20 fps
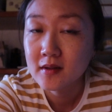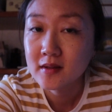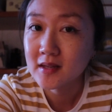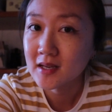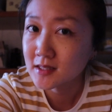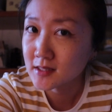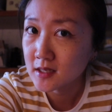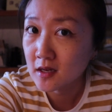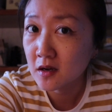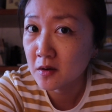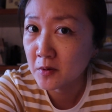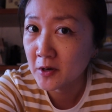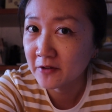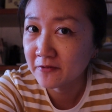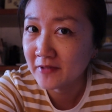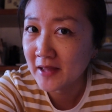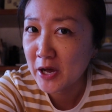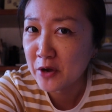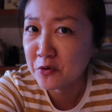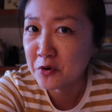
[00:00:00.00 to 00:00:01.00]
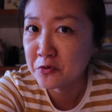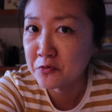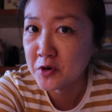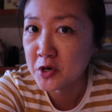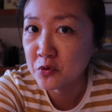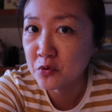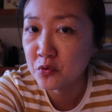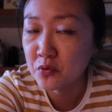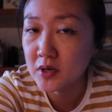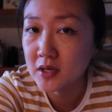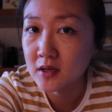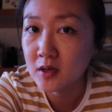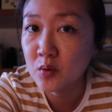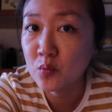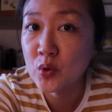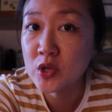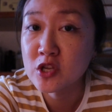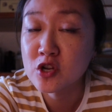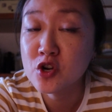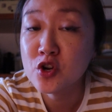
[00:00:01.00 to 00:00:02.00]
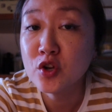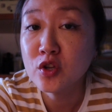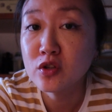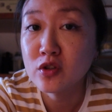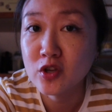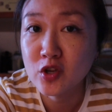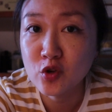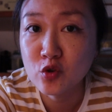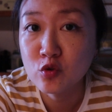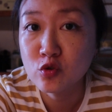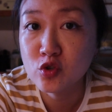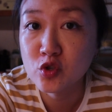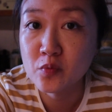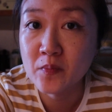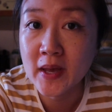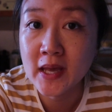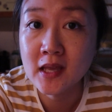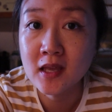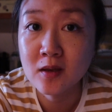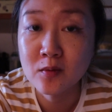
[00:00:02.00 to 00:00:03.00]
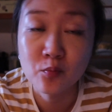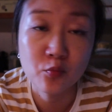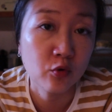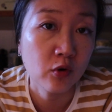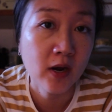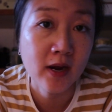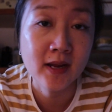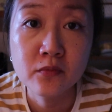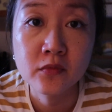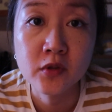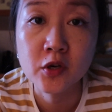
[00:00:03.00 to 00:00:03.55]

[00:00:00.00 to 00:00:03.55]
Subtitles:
Let's talk about flour real quick. When you're new to baking bread,